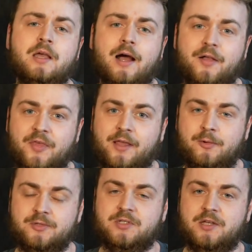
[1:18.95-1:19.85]
I think it
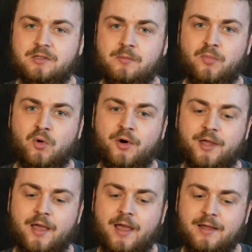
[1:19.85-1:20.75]
was Dustin
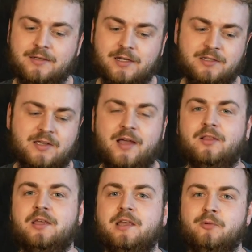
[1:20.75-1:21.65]
Poirier. And
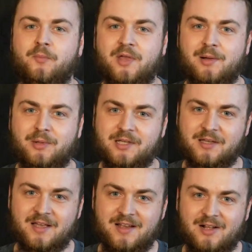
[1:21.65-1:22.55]
sadly, he won't be able
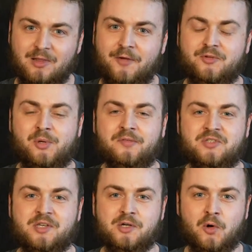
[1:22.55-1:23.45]
to lift
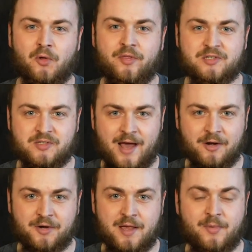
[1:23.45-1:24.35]
UFC gold this
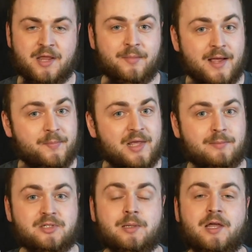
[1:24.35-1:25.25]
Saturday, but he might be
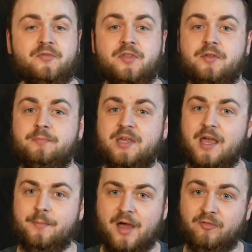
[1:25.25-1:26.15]
able to lift the
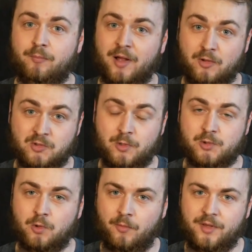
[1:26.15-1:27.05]
BMF belt,
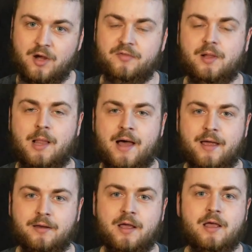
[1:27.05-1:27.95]
which will be on the
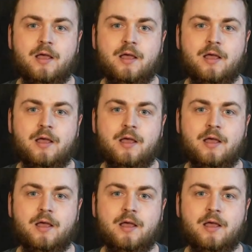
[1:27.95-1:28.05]
line.